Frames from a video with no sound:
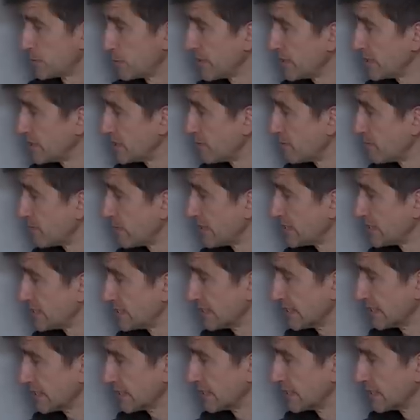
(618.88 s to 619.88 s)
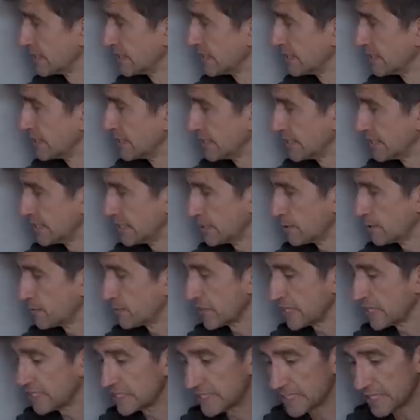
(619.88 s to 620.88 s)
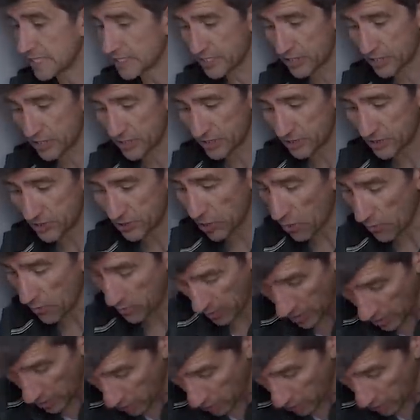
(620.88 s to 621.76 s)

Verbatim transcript: pretty simplistic, uh, but it does the job.